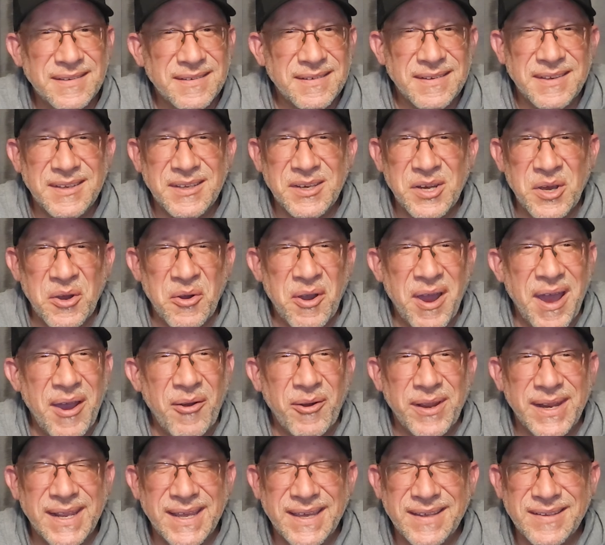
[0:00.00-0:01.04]
You know
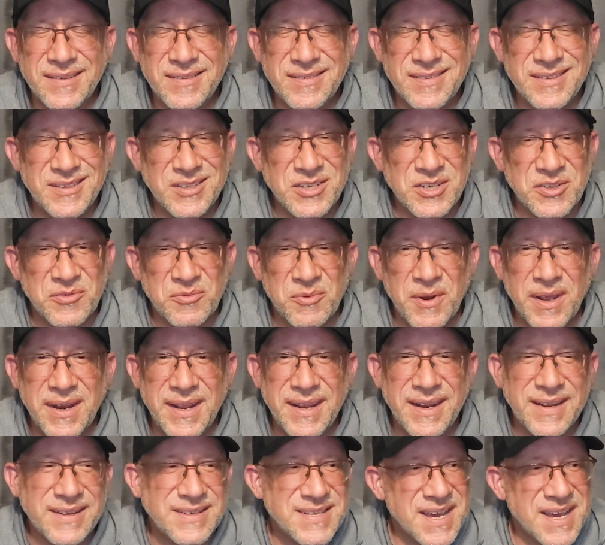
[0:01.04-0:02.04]
how it is. You just run out of